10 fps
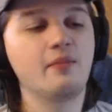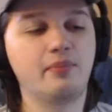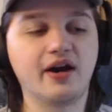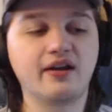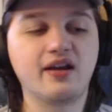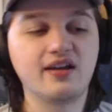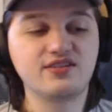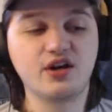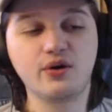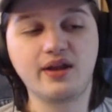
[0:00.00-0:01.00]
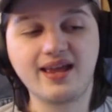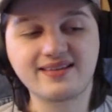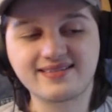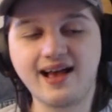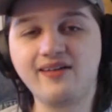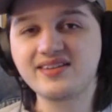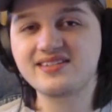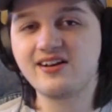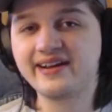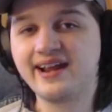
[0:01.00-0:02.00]
But Toad, a solid
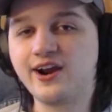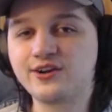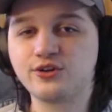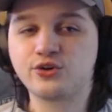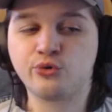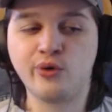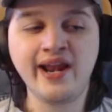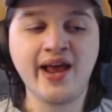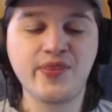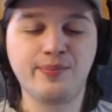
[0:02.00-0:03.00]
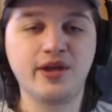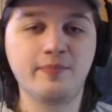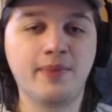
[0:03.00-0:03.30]
character, great at the plate.